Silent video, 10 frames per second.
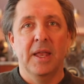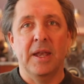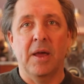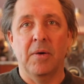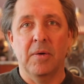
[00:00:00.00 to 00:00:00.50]

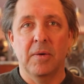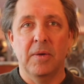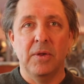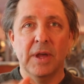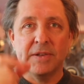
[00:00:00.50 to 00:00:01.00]
Now,
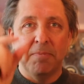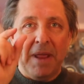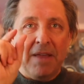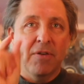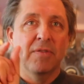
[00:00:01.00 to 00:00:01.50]
you guys
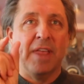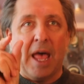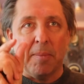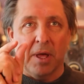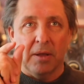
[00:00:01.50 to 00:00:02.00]
may have heard of
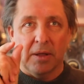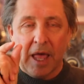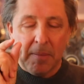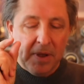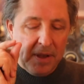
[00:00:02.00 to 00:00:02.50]
GABA.
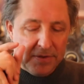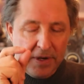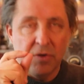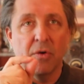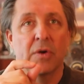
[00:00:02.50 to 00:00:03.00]
GABA is a
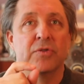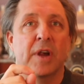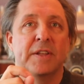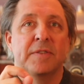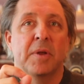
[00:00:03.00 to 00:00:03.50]

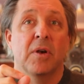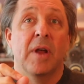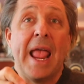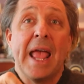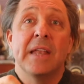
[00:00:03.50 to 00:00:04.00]
neurotransmitter
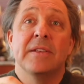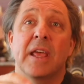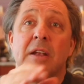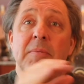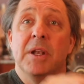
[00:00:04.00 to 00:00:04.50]
and
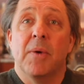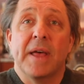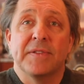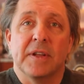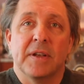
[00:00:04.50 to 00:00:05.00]
an amino
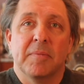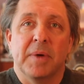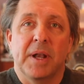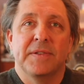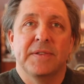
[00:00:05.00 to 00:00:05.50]
acid,
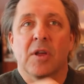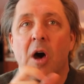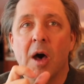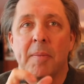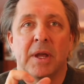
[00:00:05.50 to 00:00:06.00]
but it's the
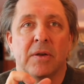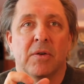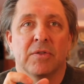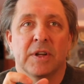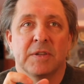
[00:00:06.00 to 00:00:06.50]
calming
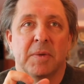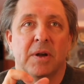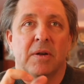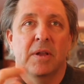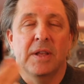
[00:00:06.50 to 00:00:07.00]
neurotransmitter.